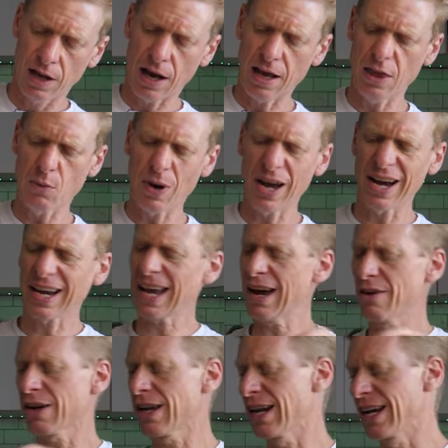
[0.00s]
And the way I
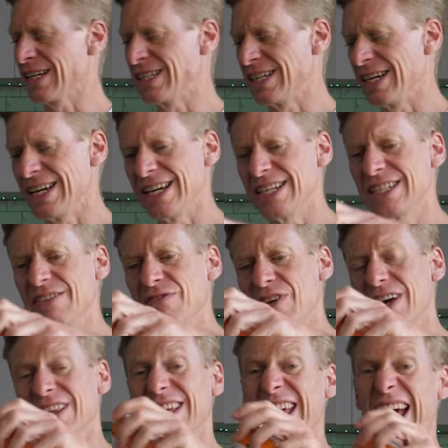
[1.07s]
calculated it is in
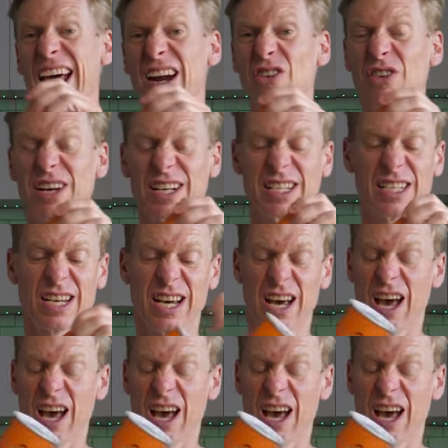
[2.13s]
fact the calories